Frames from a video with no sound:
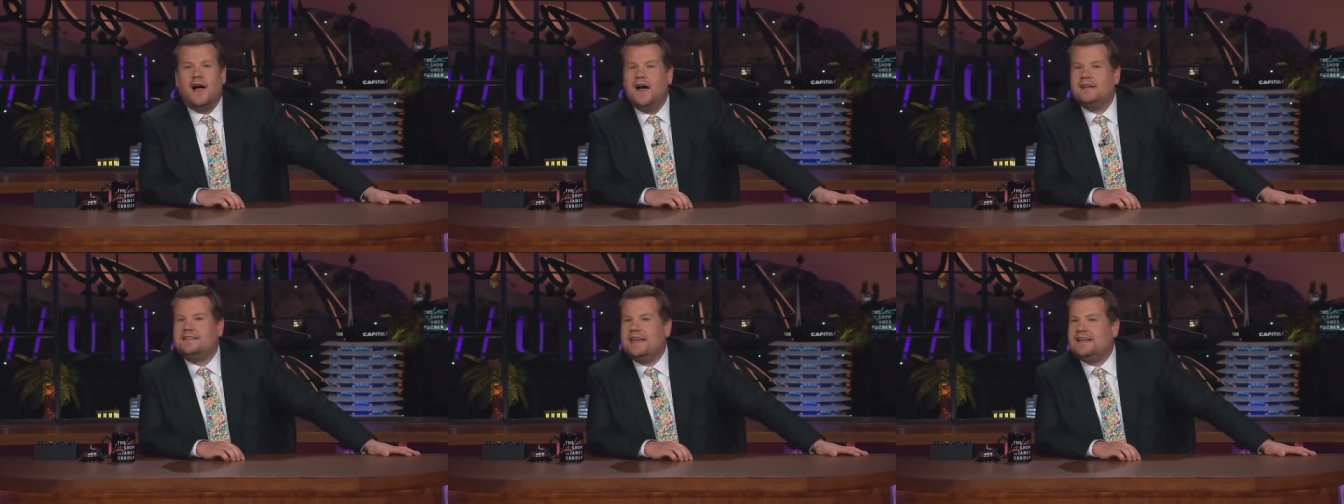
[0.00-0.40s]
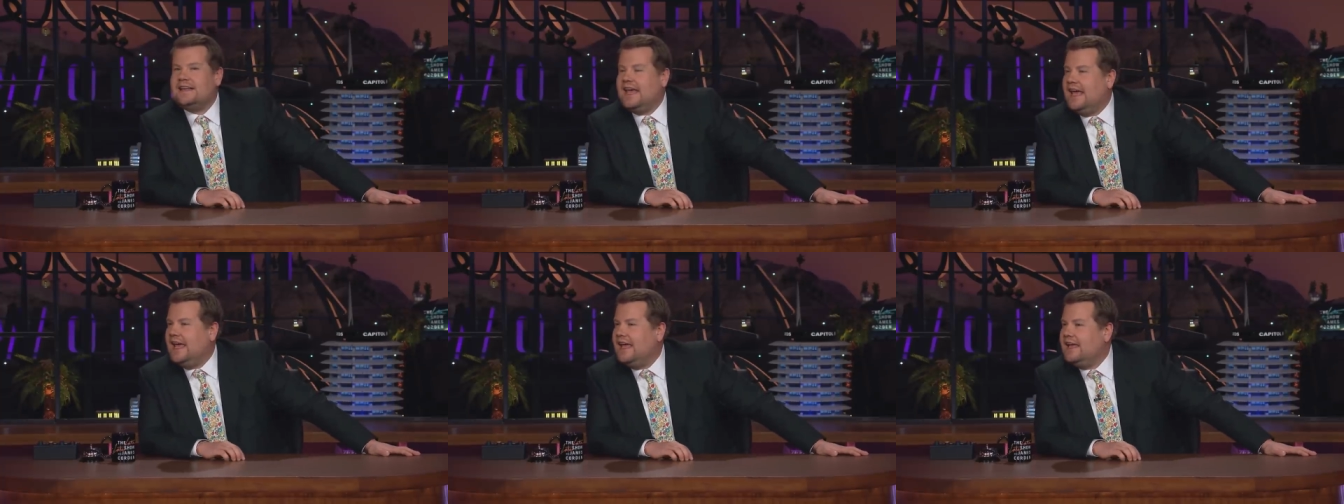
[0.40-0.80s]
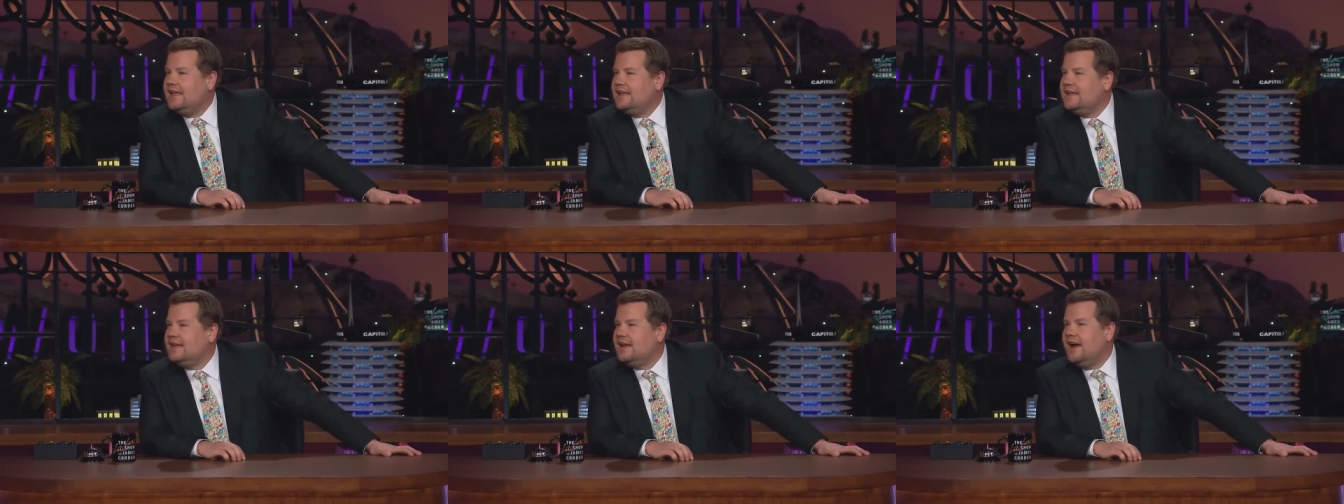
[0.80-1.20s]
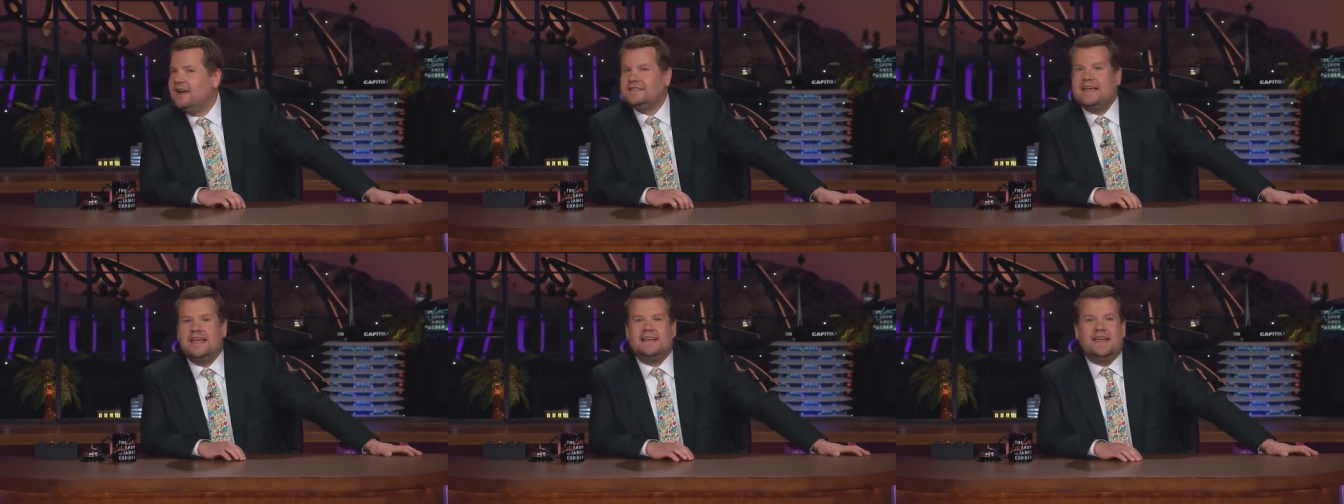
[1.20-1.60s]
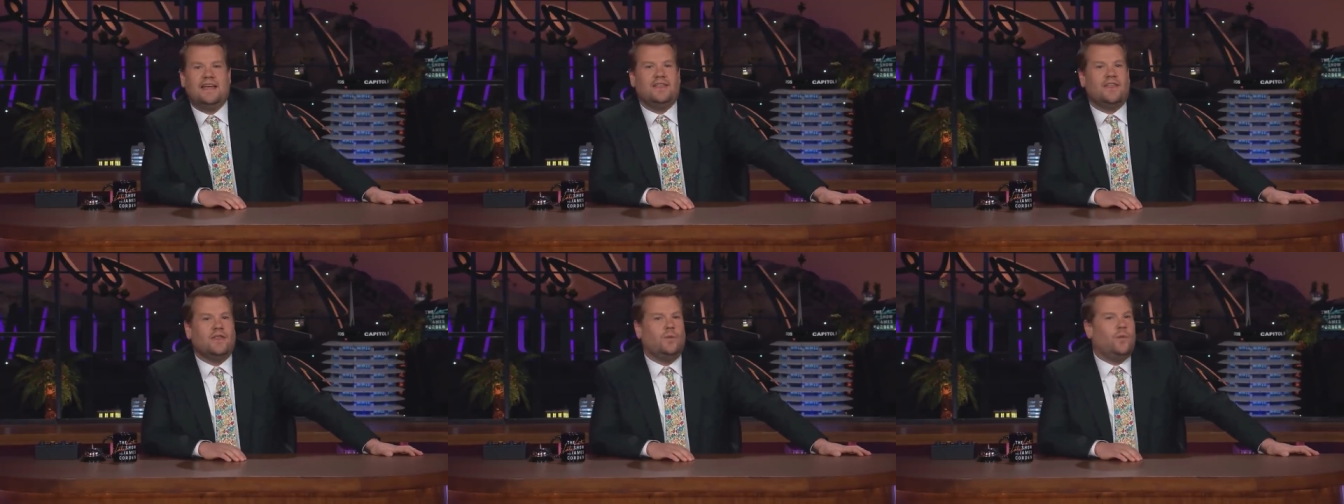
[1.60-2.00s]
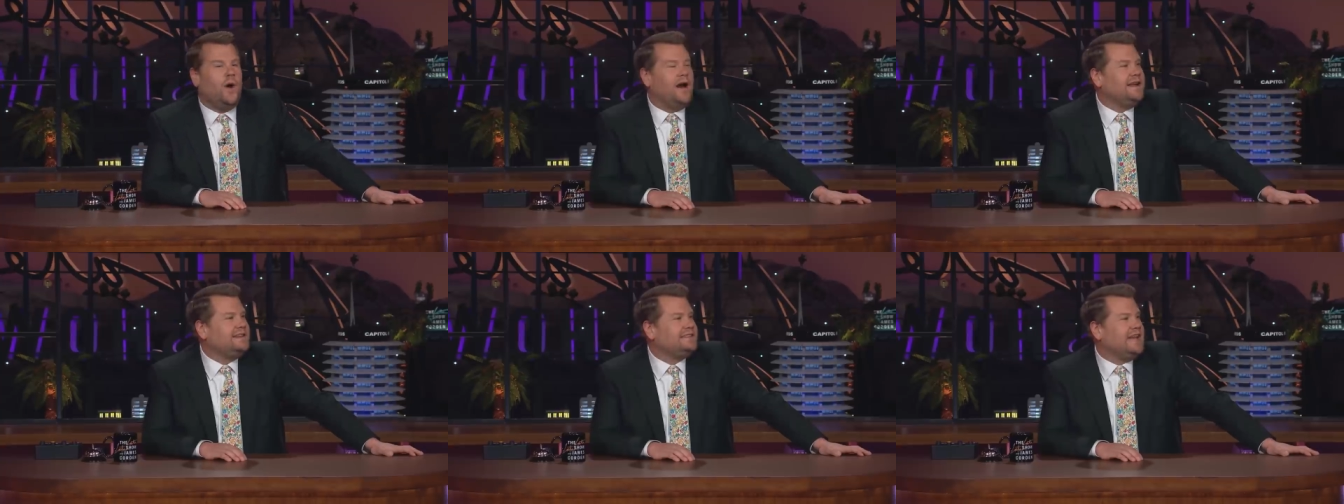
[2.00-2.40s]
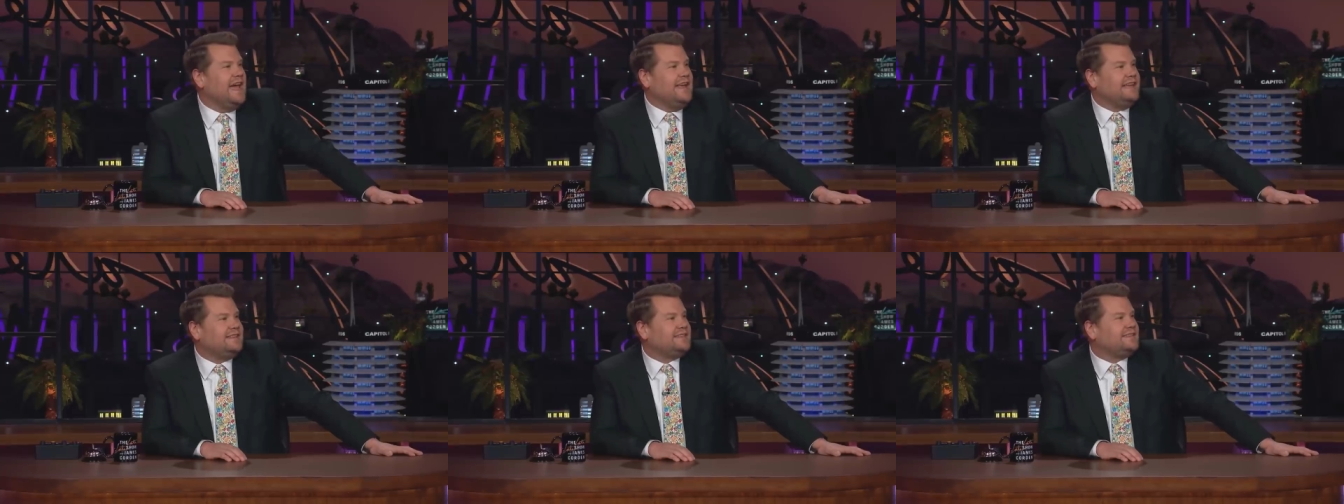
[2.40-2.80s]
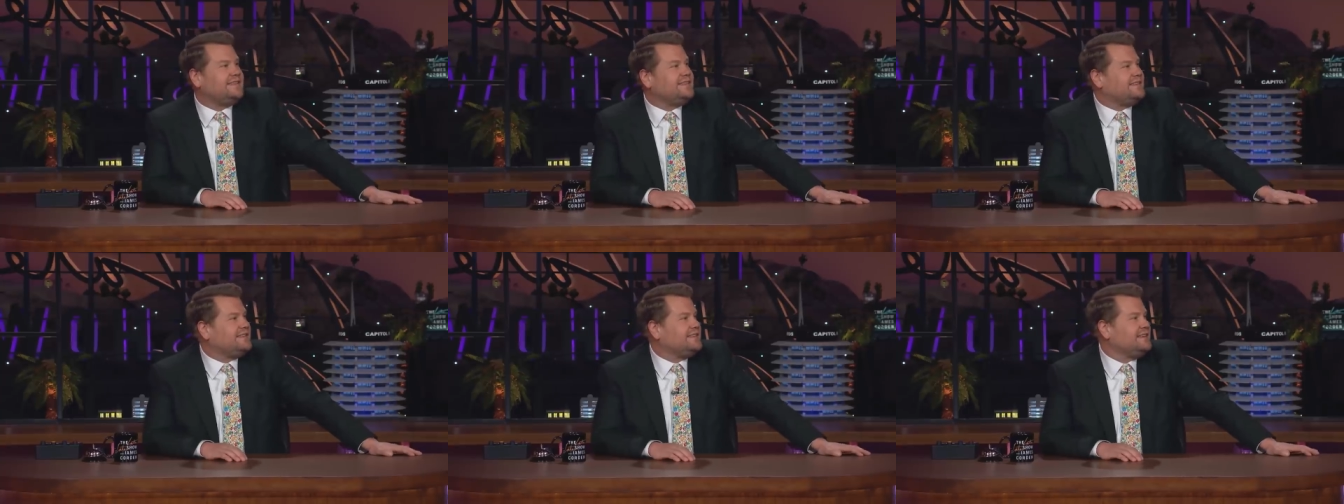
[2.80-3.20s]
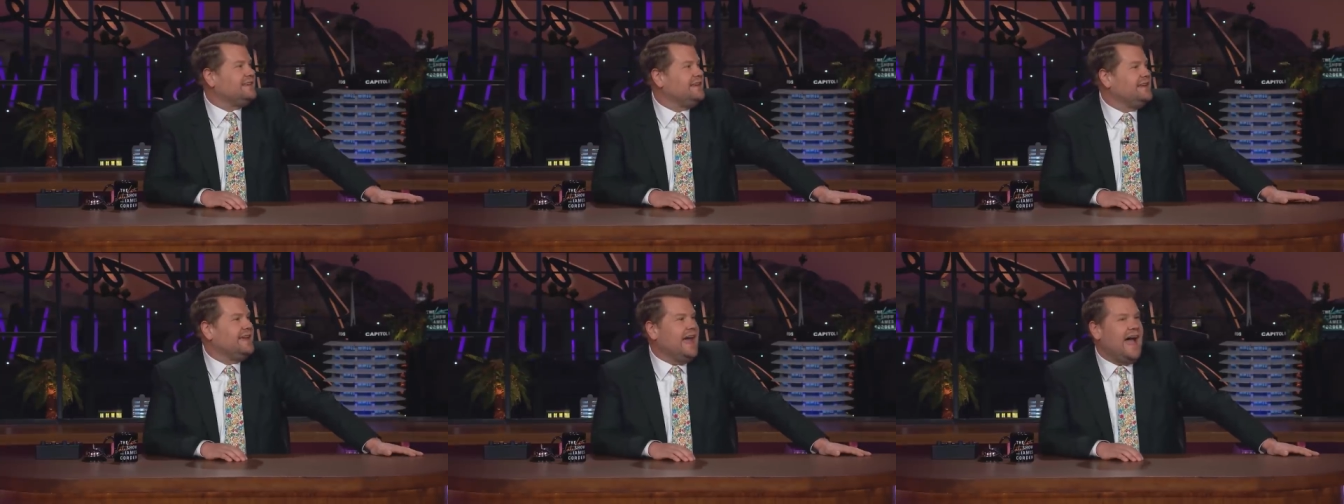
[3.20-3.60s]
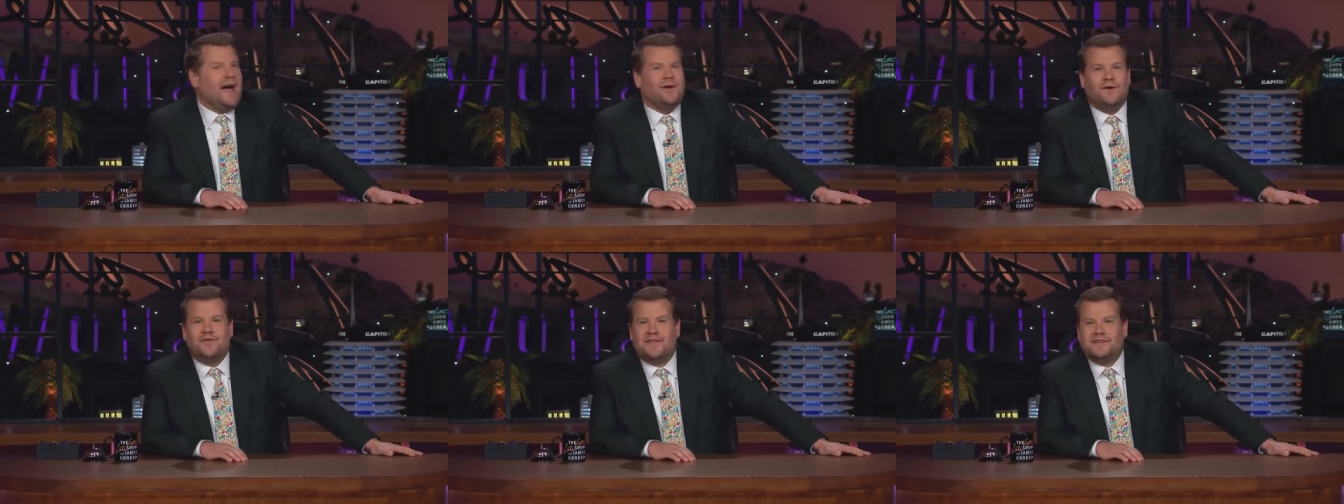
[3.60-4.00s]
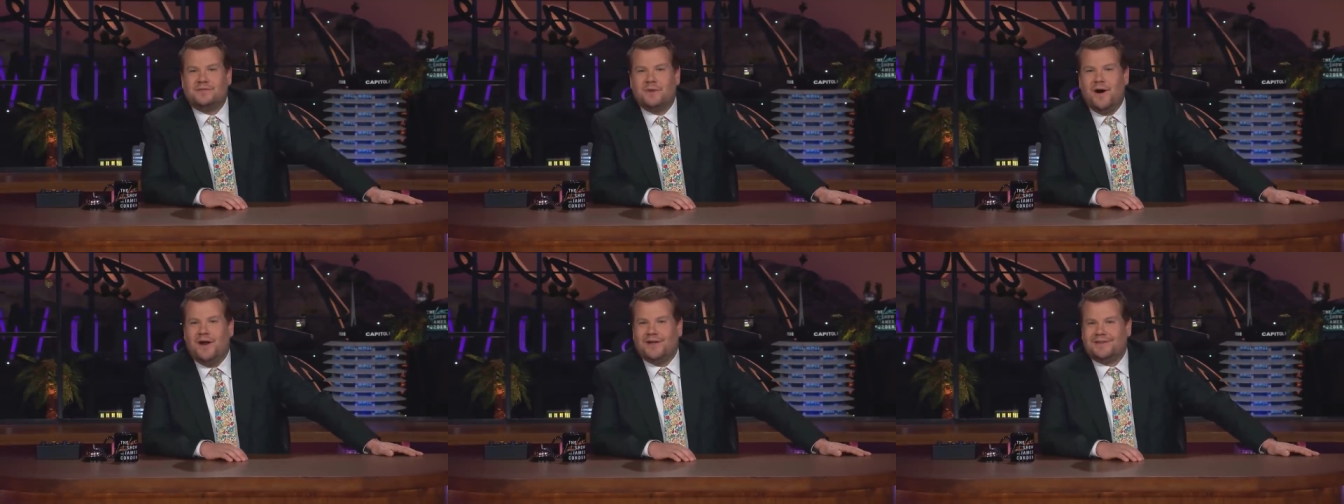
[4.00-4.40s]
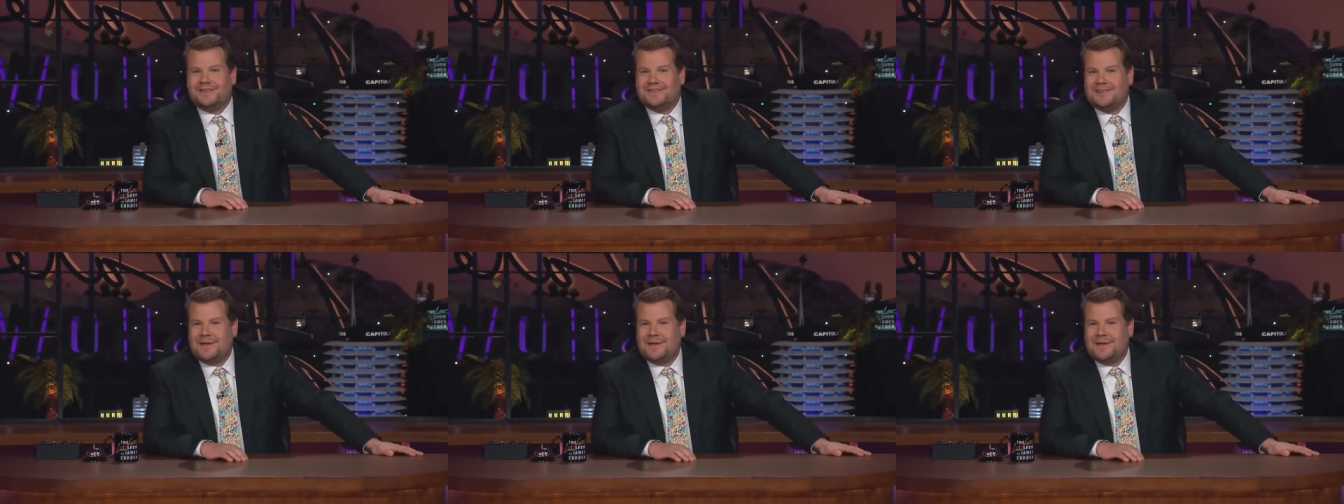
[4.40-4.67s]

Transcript: Same I did hear I did hear that the wine tastes out of this world.